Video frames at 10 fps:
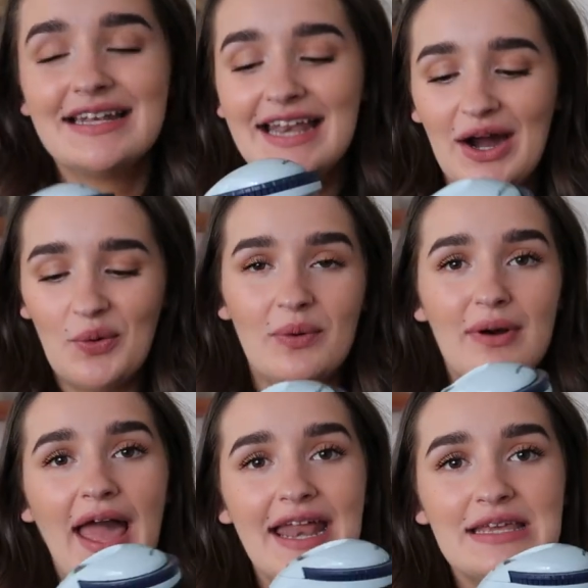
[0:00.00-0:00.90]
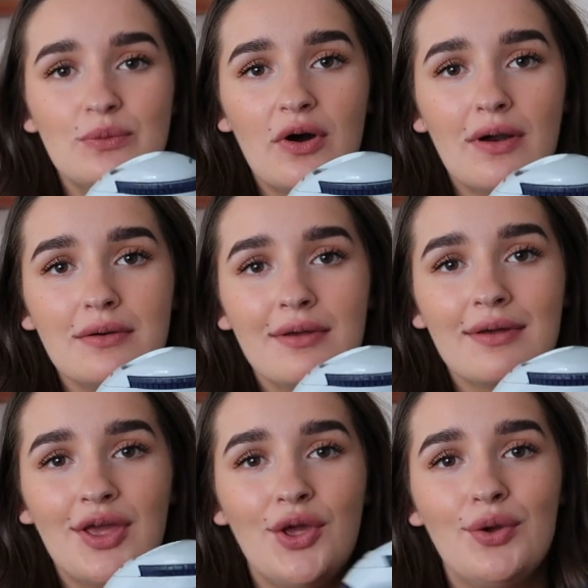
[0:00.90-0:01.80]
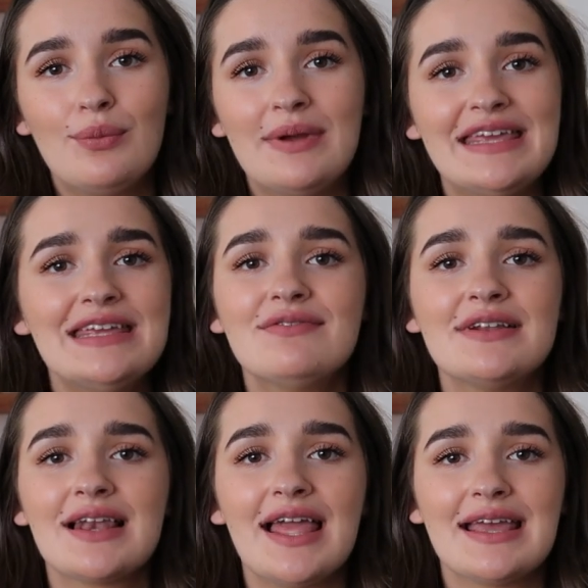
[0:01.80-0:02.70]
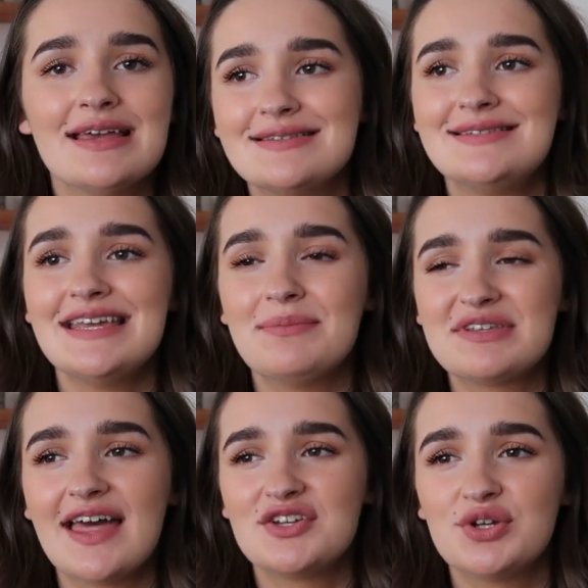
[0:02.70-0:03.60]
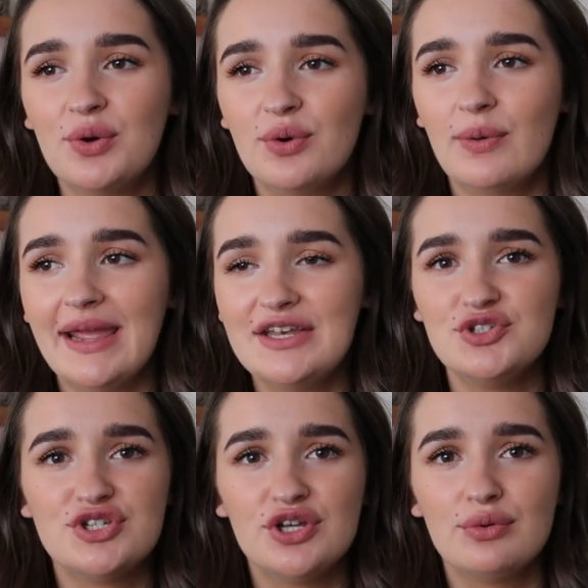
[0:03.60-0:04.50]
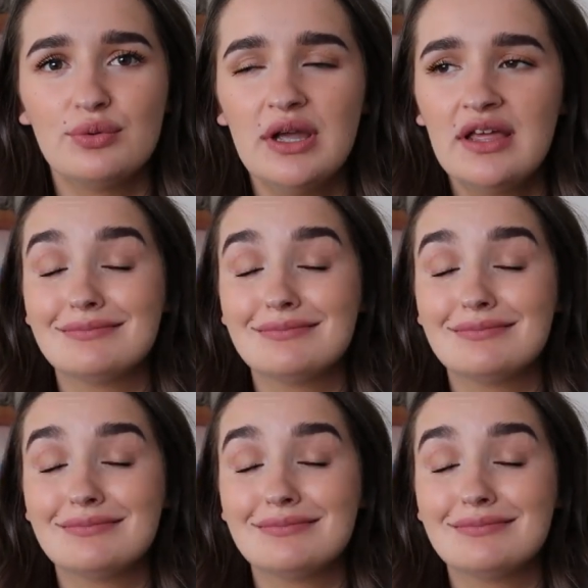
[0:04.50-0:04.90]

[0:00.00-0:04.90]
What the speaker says: Now, anyone who even like has dipped their toe into